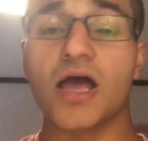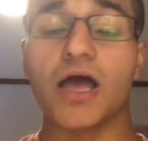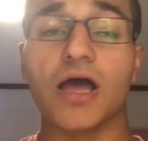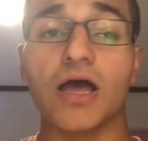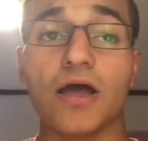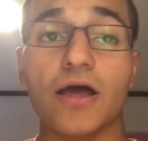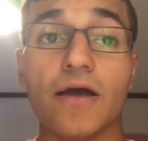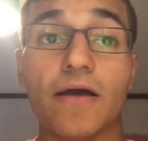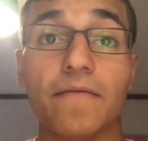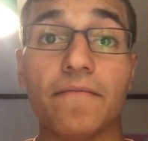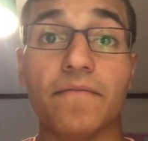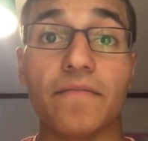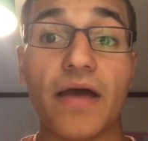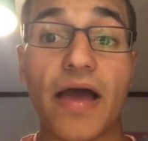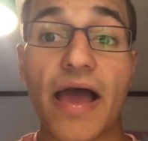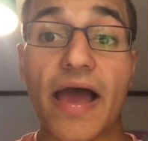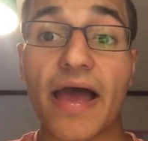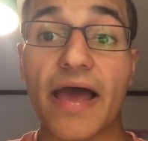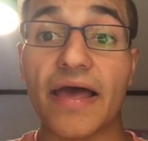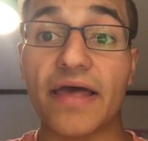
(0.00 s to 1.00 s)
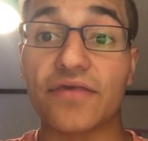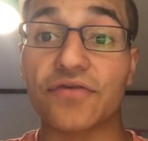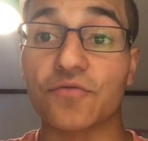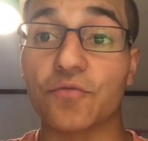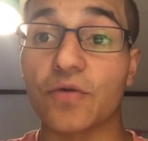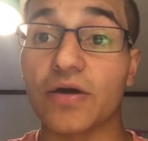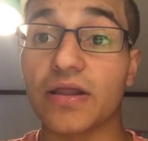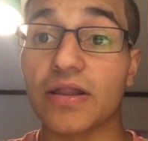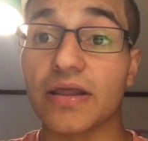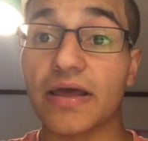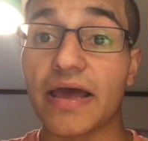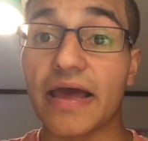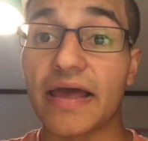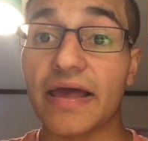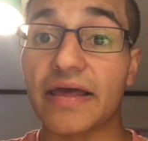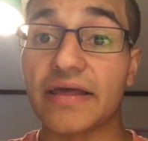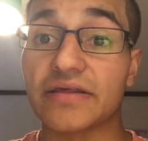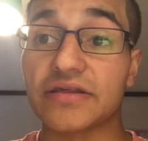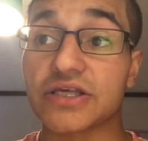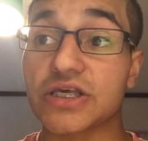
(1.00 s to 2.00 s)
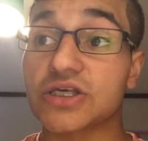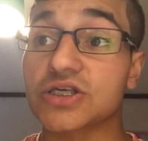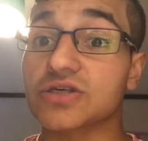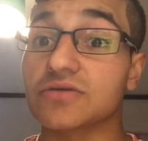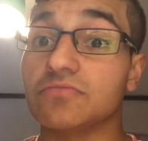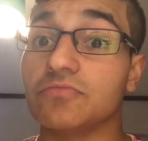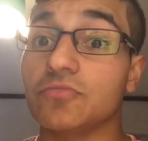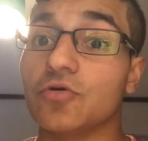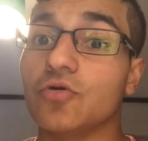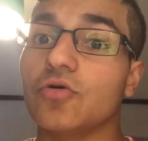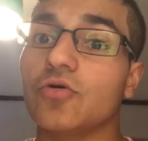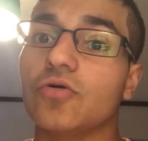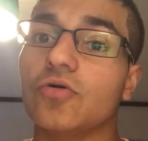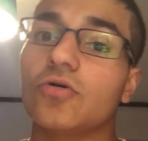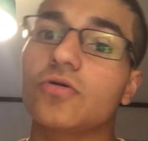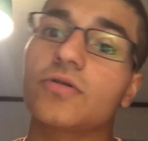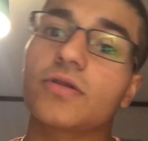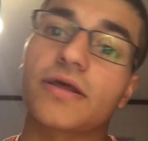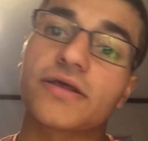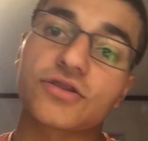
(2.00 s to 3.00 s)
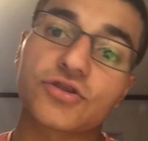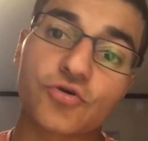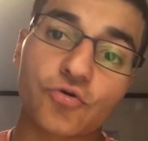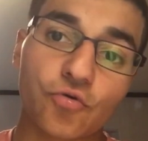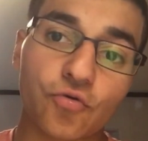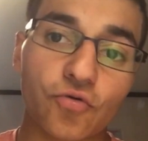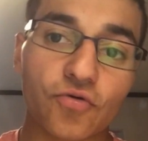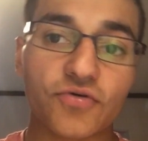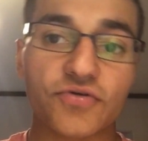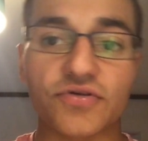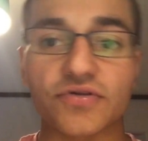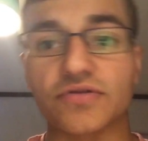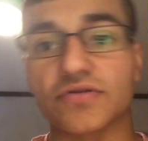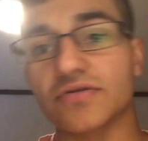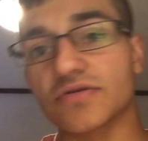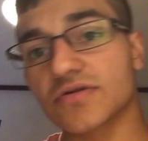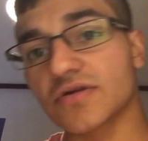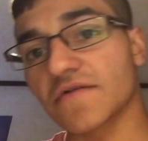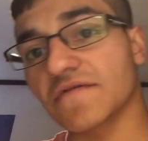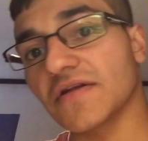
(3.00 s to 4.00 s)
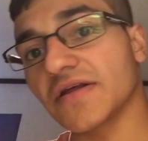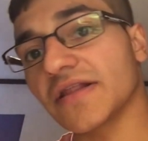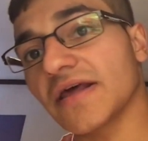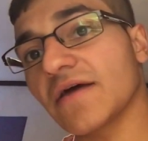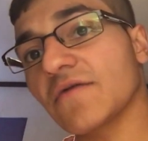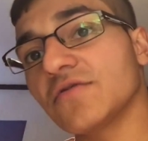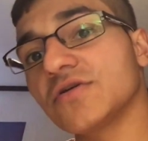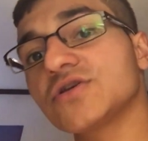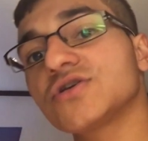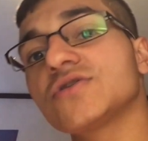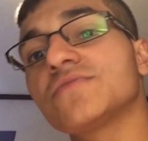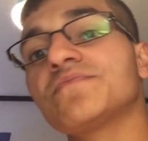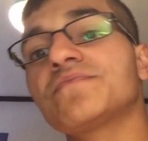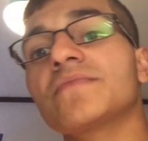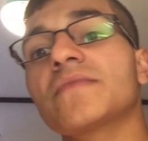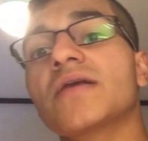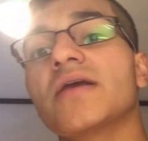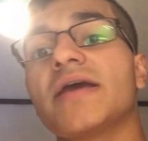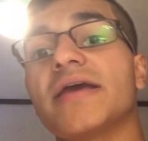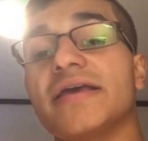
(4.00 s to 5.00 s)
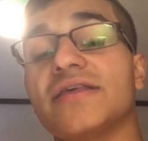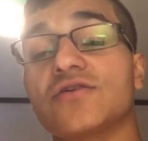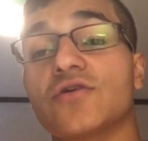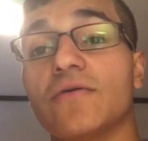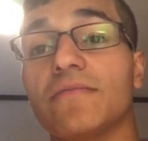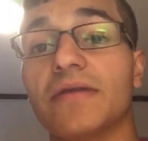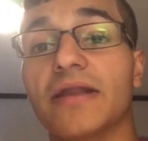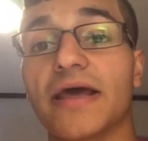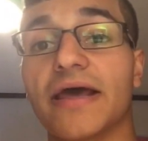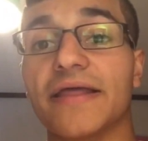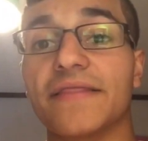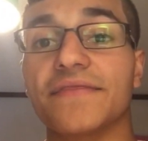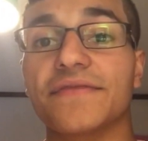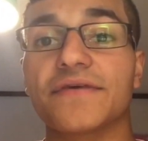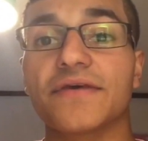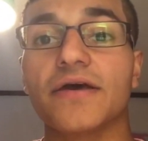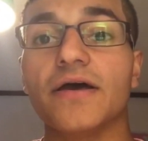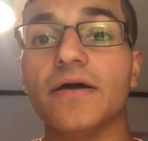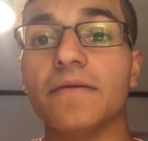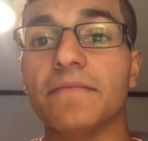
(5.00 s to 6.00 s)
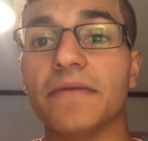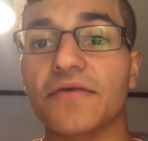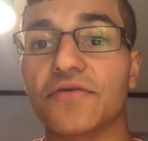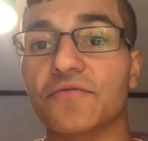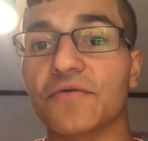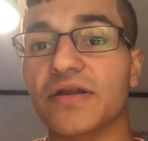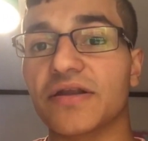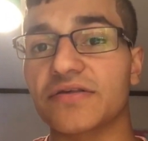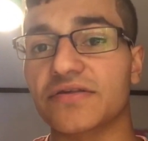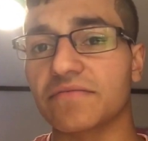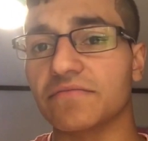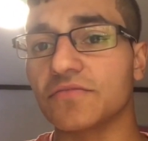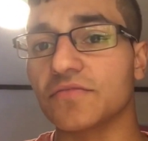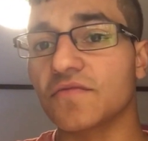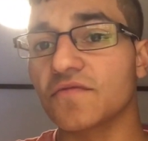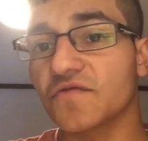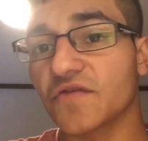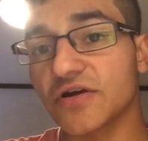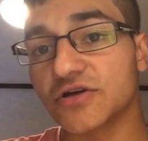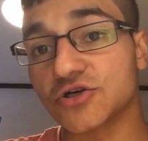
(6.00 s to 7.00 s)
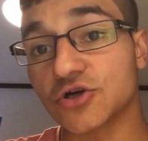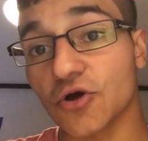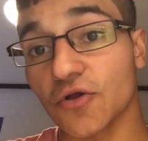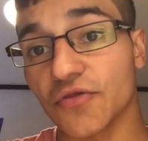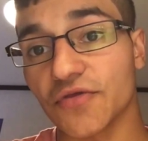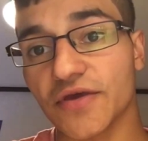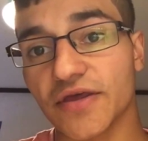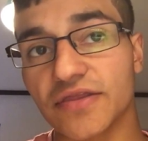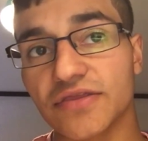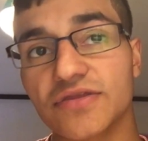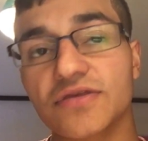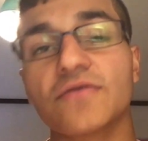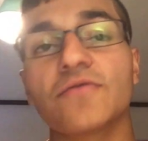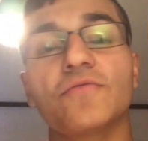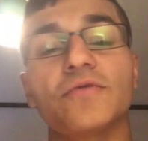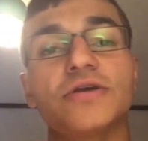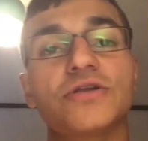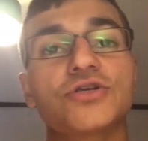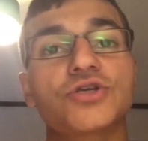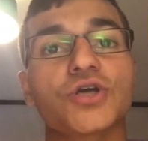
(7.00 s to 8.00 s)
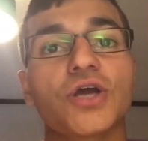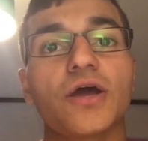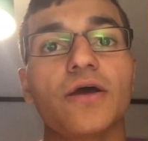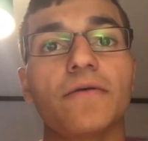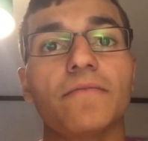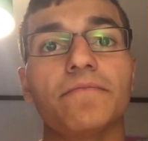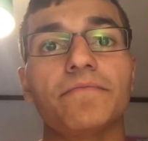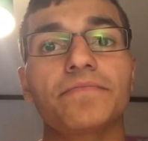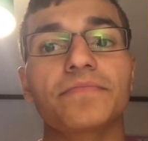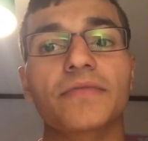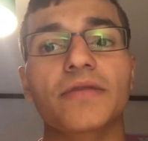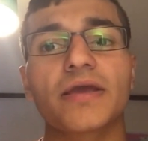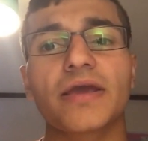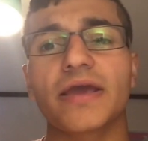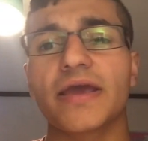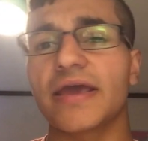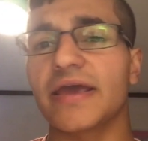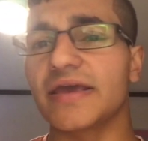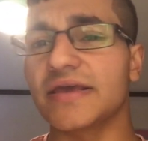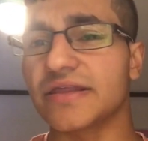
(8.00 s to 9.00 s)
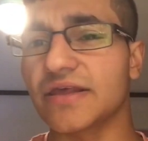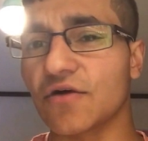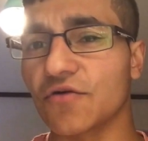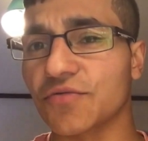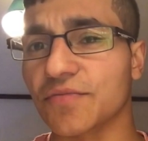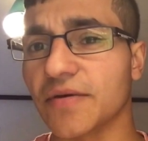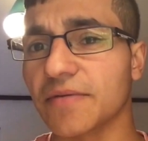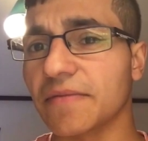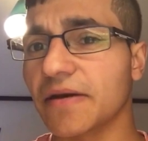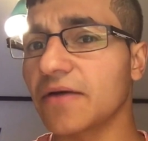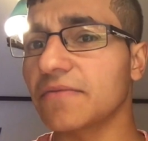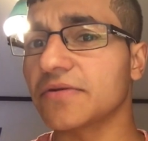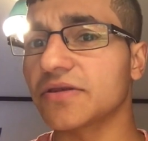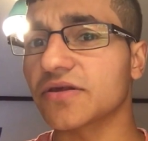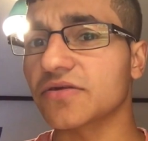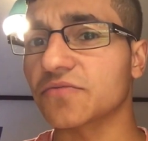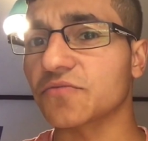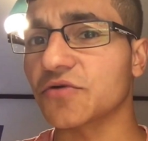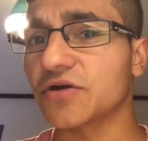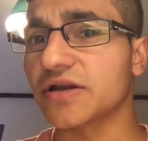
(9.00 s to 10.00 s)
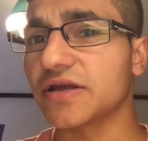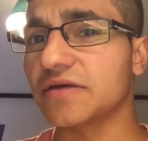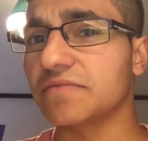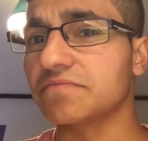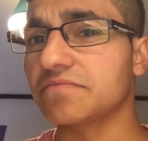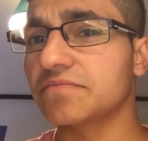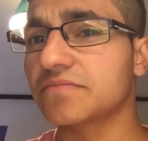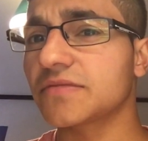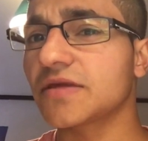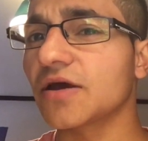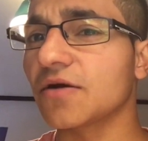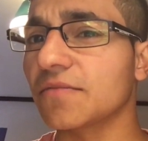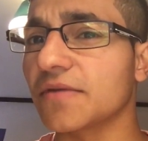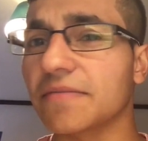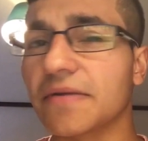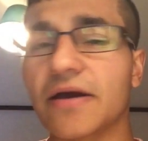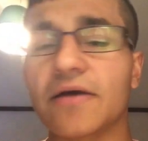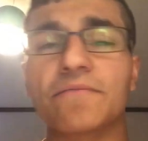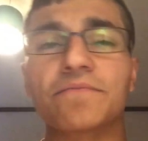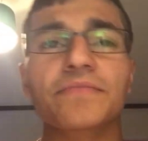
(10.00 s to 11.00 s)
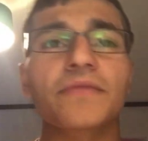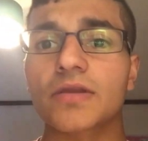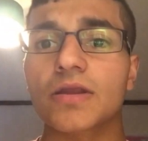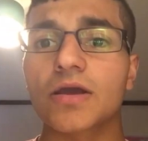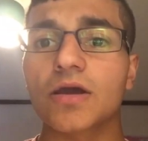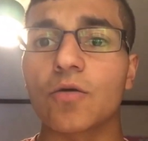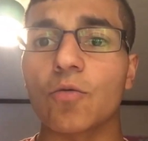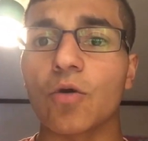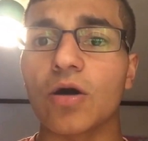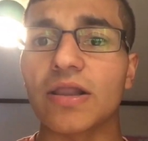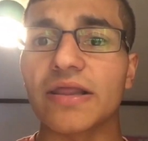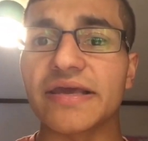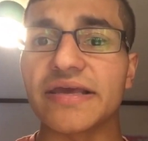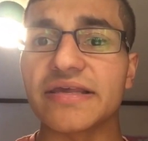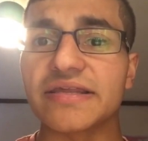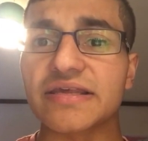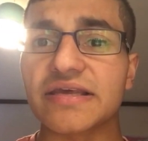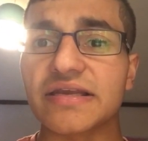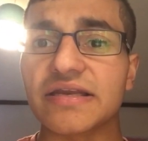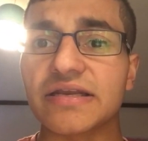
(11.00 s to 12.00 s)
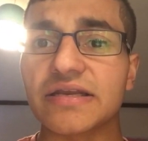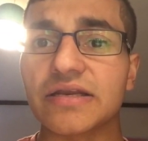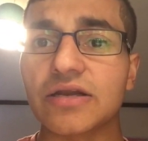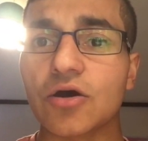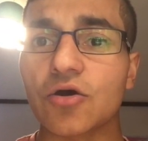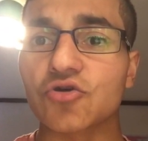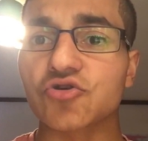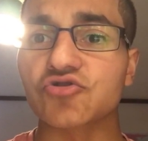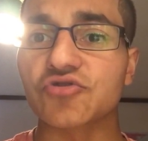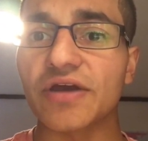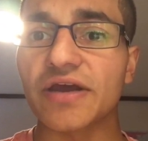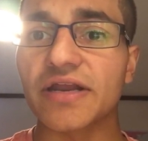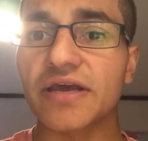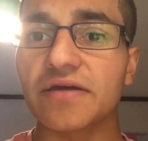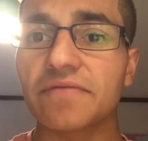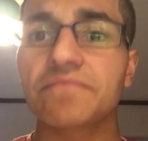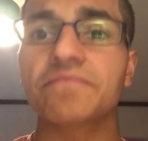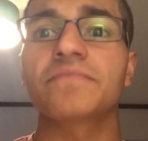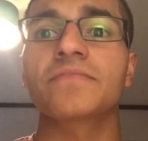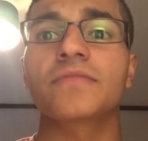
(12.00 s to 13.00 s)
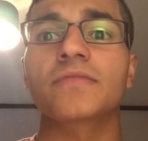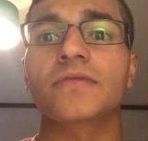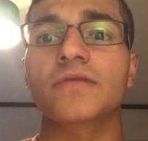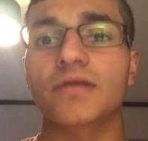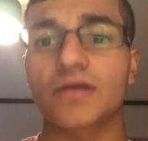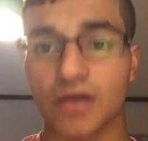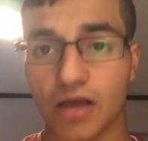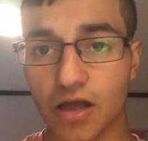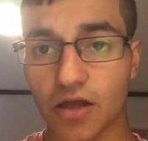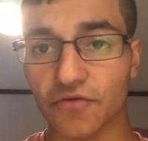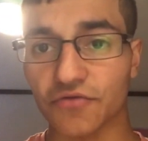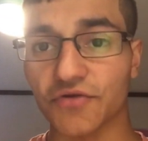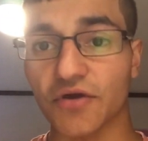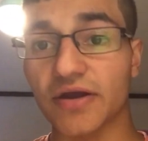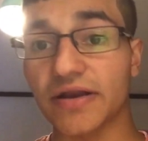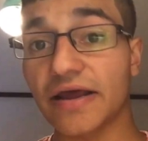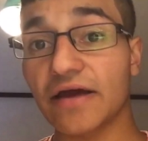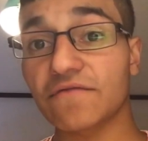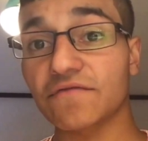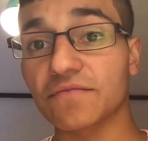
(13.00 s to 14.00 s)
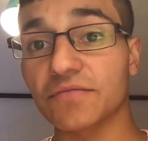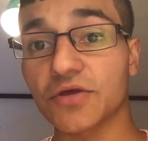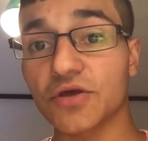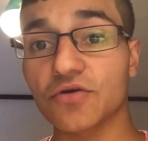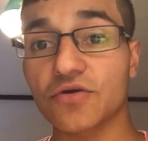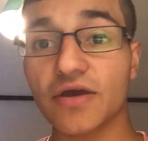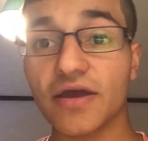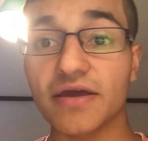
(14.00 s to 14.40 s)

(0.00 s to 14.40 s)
as well as some more like talks and stuff like that, which he's got planned, as well as some fresh content, which he tells me about but doesn't really tell me about. While he's in Australia, I'll sign out from the